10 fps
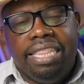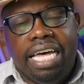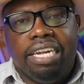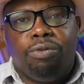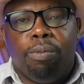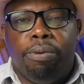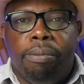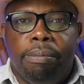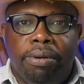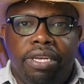that will
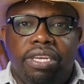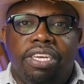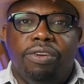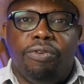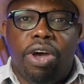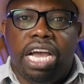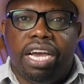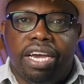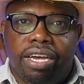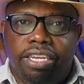probably
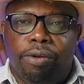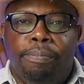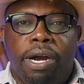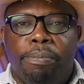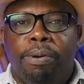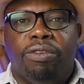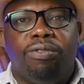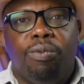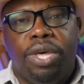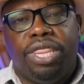rank pari
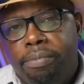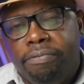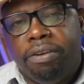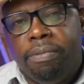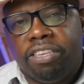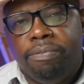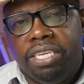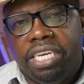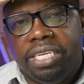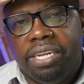passu with profit
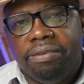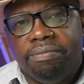maximization?